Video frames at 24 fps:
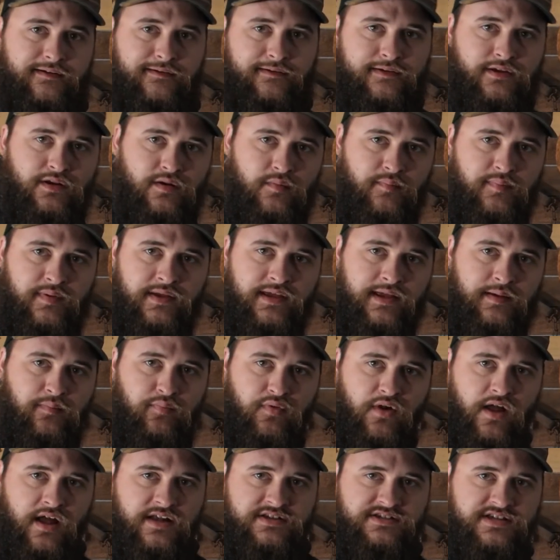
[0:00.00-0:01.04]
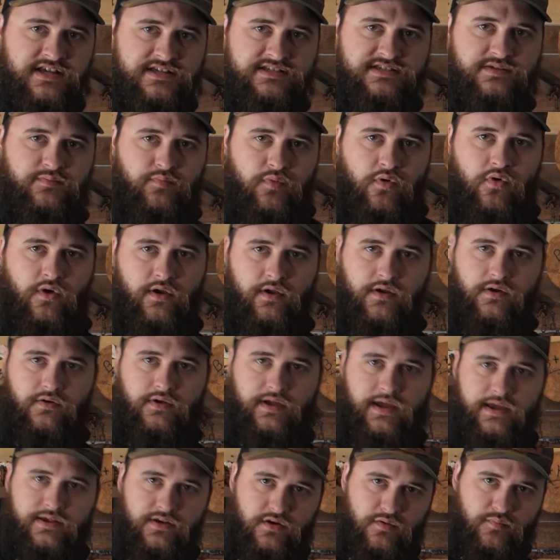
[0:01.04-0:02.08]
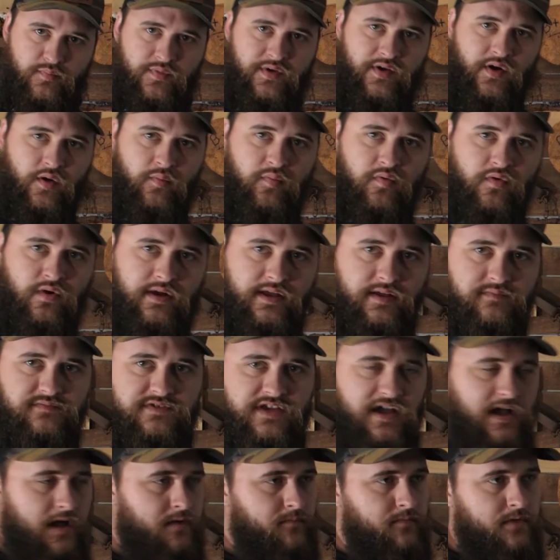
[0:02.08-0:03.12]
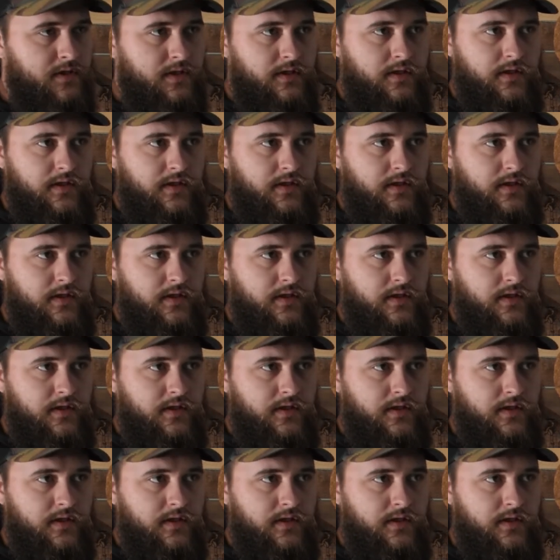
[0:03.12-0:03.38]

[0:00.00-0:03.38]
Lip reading: and you're a big broad-chested boy, okay? You're a big old boy up top.